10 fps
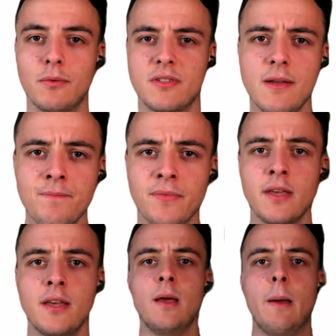You see,
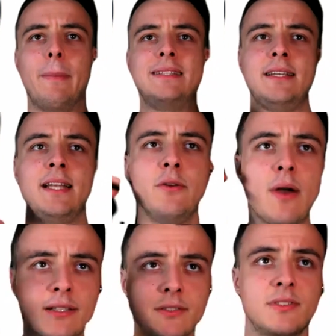basically you
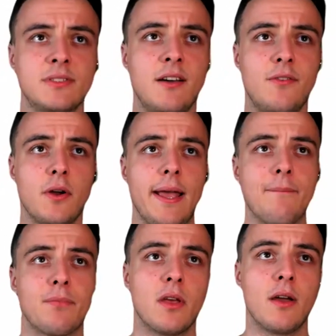ask yourself, okay,
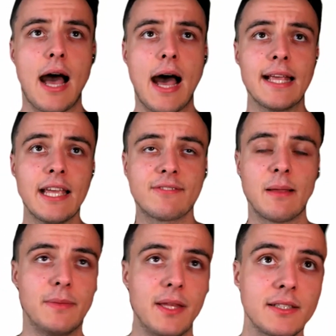I give
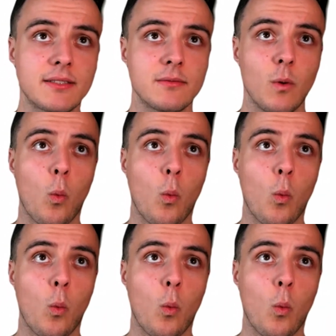them this.